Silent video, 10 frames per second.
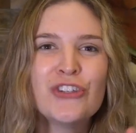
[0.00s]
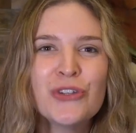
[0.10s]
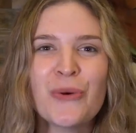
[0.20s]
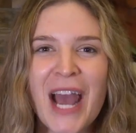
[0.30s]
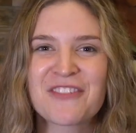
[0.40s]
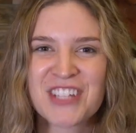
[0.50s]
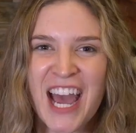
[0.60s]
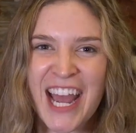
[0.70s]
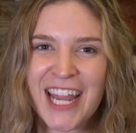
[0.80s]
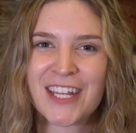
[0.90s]
you don't have
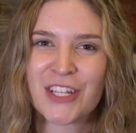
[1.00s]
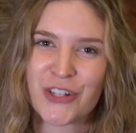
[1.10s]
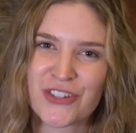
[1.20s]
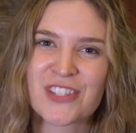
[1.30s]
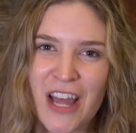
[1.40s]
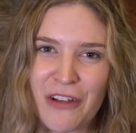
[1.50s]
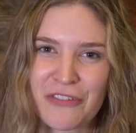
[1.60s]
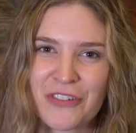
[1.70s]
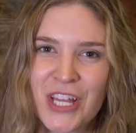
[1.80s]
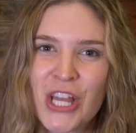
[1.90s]
to hide your
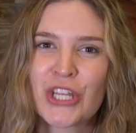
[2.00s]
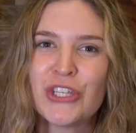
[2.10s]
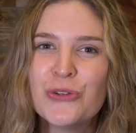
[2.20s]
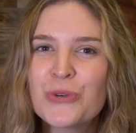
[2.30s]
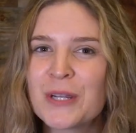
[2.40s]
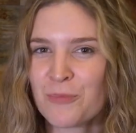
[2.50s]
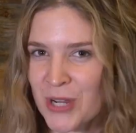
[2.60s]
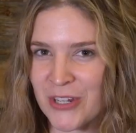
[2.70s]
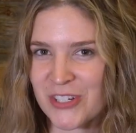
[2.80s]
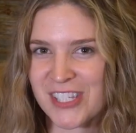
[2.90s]
stuff. You can
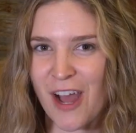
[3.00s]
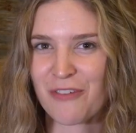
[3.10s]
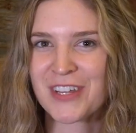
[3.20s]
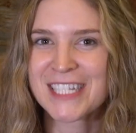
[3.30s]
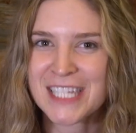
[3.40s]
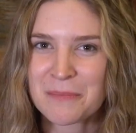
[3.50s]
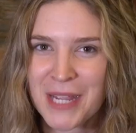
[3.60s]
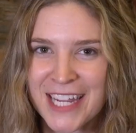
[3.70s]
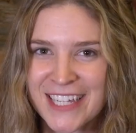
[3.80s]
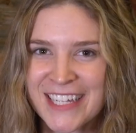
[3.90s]
bring your stuff to
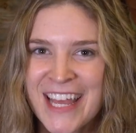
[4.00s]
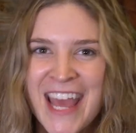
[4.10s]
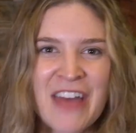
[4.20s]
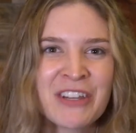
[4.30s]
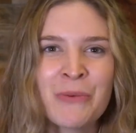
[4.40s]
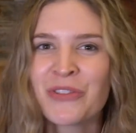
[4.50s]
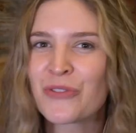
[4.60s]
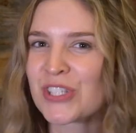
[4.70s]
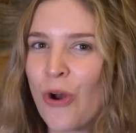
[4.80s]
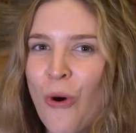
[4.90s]
me. And then he went
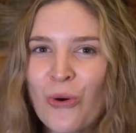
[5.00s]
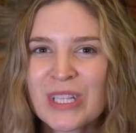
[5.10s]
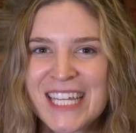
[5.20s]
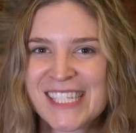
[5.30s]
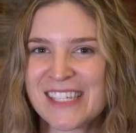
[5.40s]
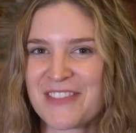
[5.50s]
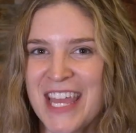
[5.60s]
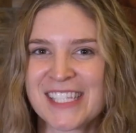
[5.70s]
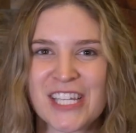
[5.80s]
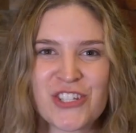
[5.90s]
through this whole list of
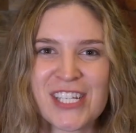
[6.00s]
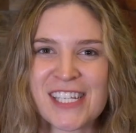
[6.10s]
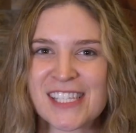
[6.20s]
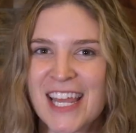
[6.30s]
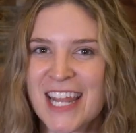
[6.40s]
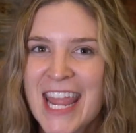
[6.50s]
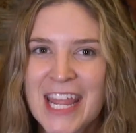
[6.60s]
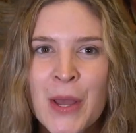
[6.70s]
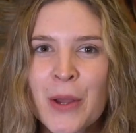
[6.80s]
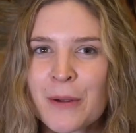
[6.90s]
things that Jesus said,
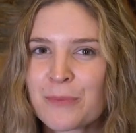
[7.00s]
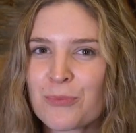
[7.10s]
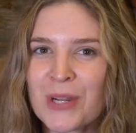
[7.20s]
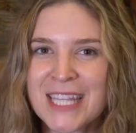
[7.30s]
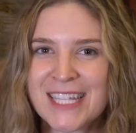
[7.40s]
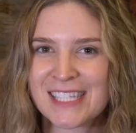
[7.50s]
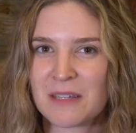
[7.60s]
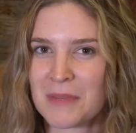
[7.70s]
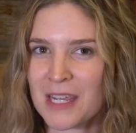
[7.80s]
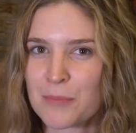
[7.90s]
hey, bring this
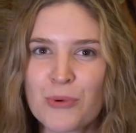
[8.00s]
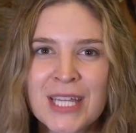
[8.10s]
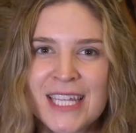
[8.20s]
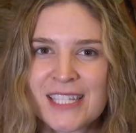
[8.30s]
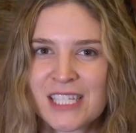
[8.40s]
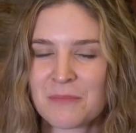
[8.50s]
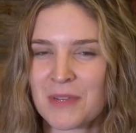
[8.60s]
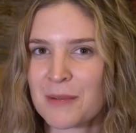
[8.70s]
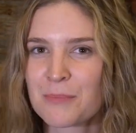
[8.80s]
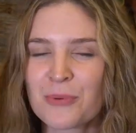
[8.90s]
to me, bring this to
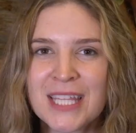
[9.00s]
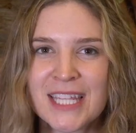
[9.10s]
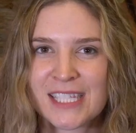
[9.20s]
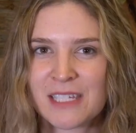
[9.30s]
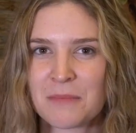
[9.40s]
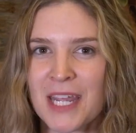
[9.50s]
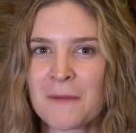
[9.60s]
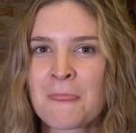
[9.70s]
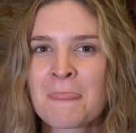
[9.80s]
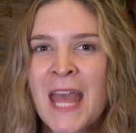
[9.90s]
me, bring this to
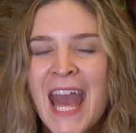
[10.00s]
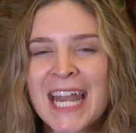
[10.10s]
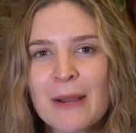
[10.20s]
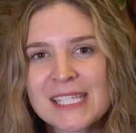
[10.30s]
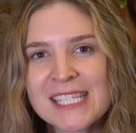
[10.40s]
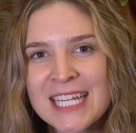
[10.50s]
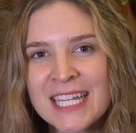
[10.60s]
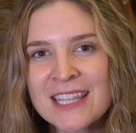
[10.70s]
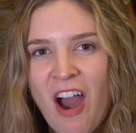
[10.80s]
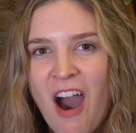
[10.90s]
me. And I was
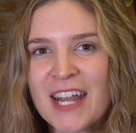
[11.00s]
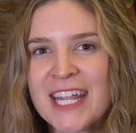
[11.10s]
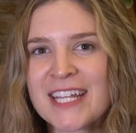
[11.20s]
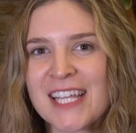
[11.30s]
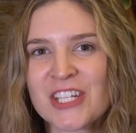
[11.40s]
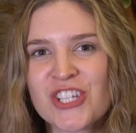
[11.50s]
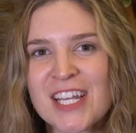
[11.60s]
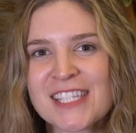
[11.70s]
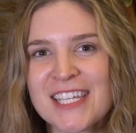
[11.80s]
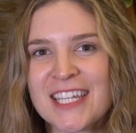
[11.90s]
sitting in the audience and
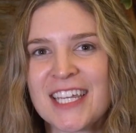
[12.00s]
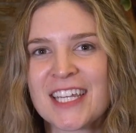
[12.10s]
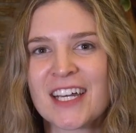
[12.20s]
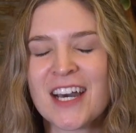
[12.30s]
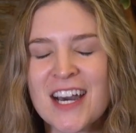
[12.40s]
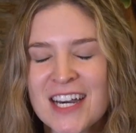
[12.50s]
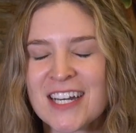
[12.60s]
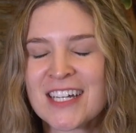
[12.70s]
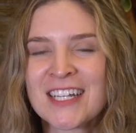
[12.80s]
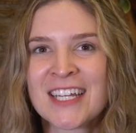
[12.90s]
just thinking, ah,